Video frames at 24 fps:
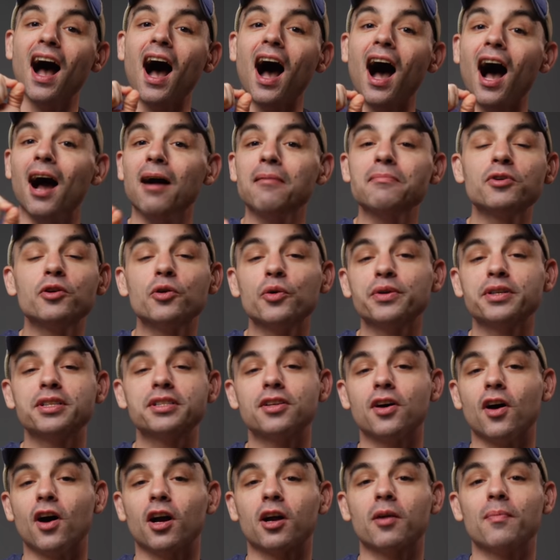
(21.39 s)
I'm going to
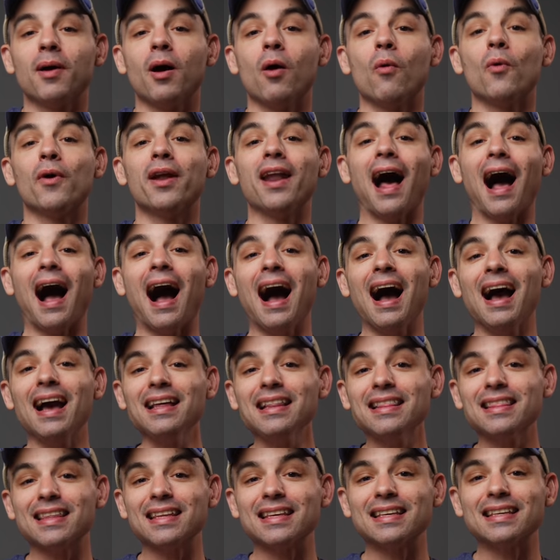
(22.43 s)
talk about what I
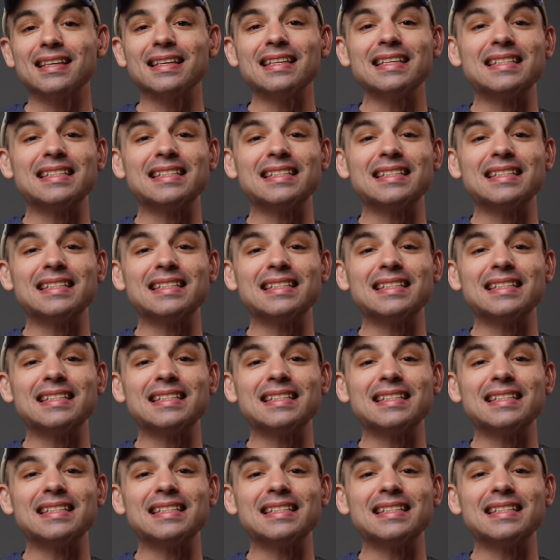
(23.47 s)
think